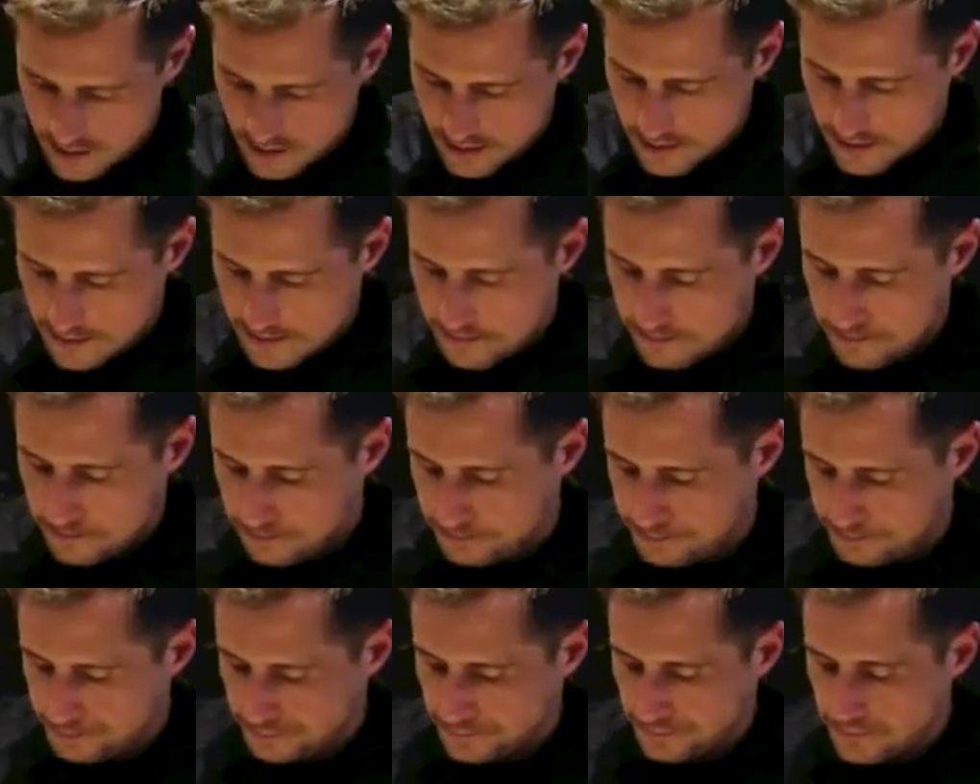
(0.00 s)
Um,
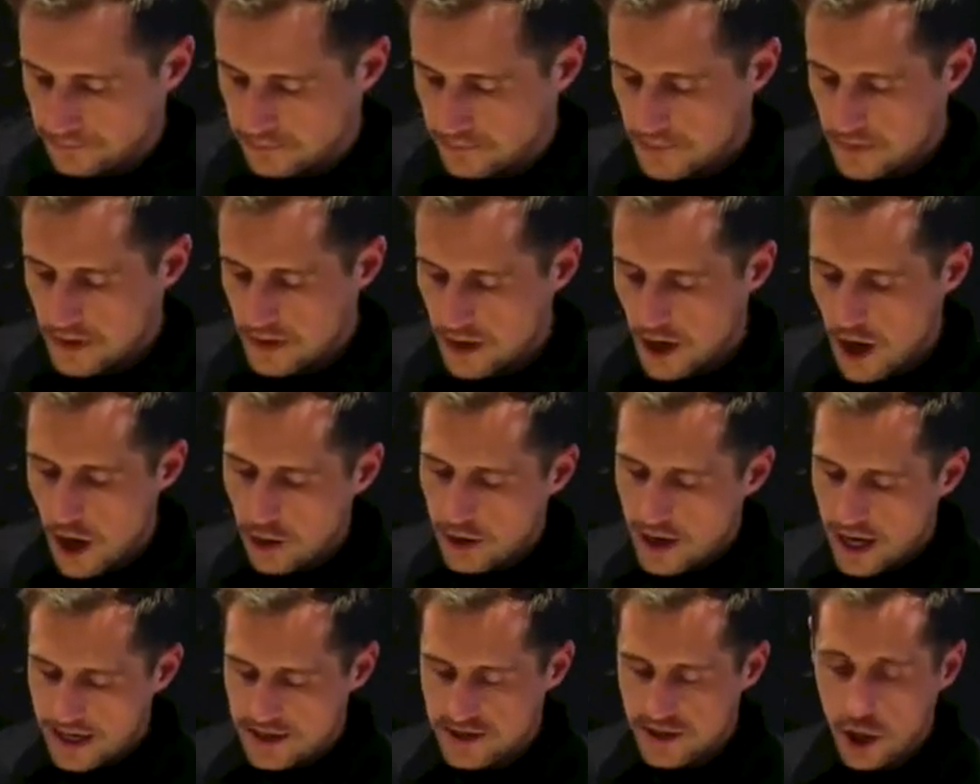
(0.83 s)

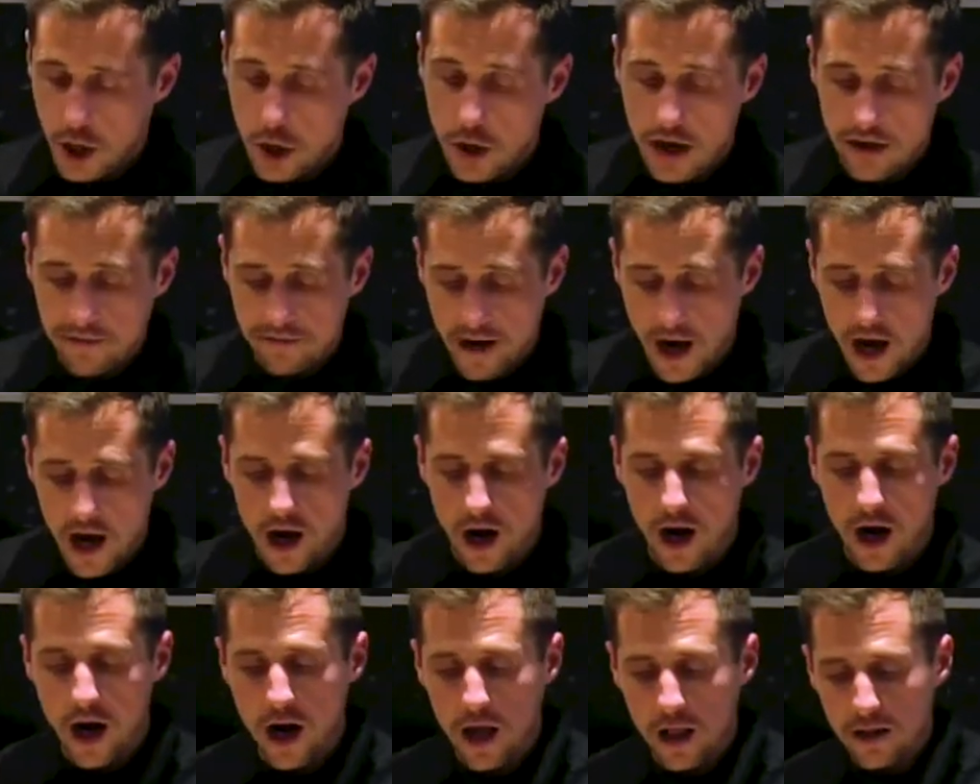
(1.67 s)
okay, so I've
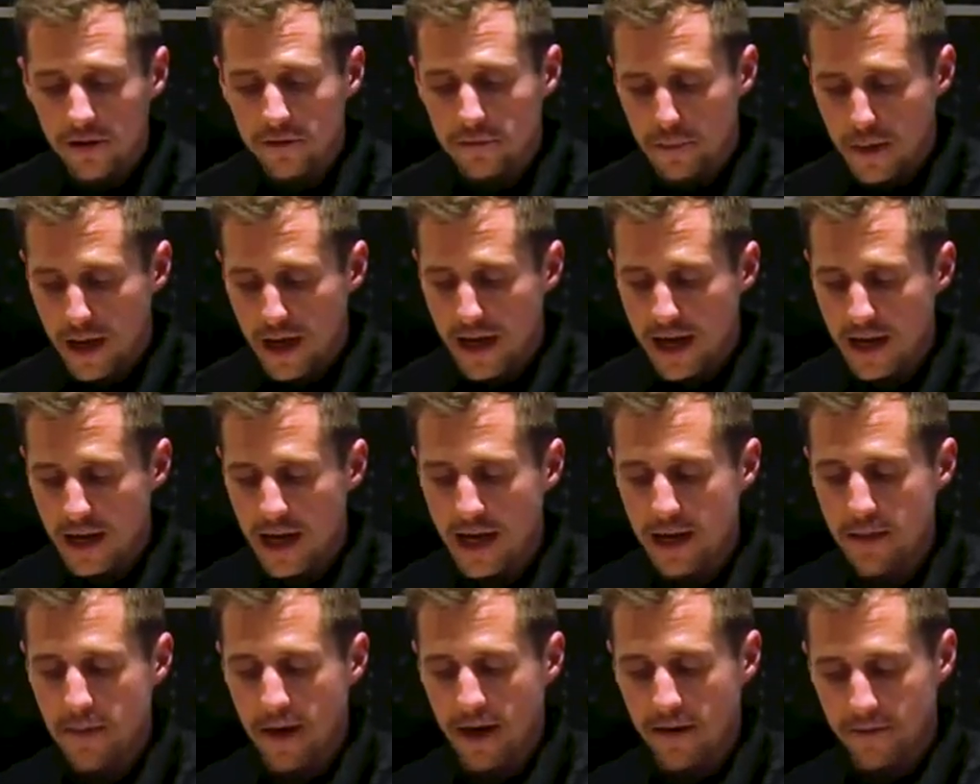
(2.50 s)
got all of
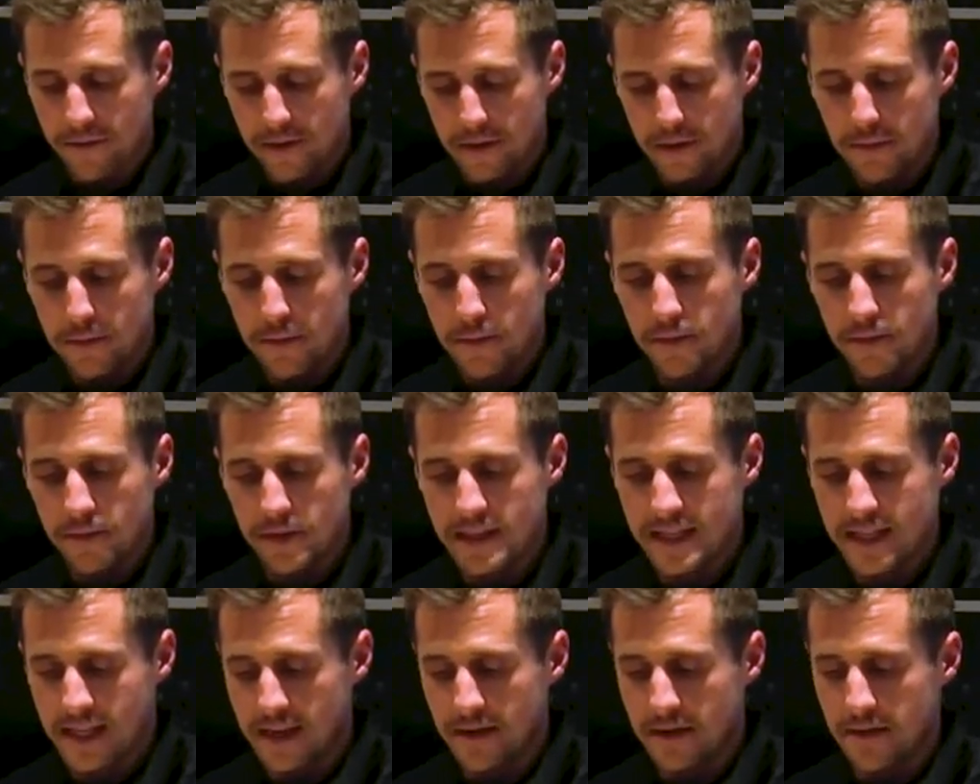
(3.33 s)
my muffin
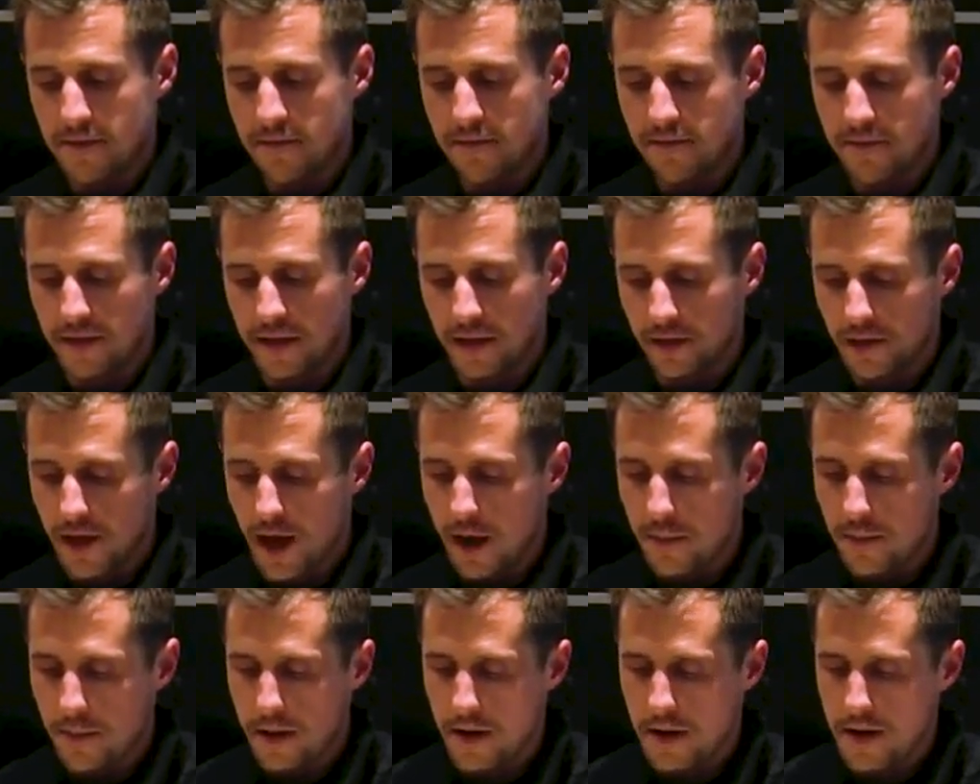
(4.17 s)
tin filled
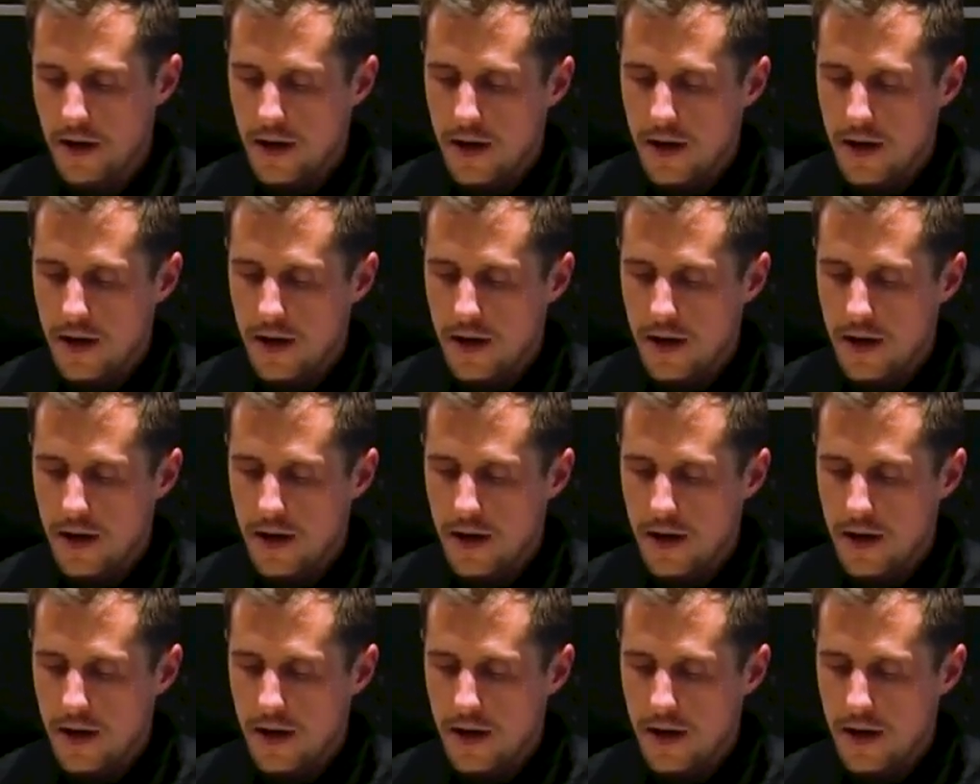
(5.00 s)
up.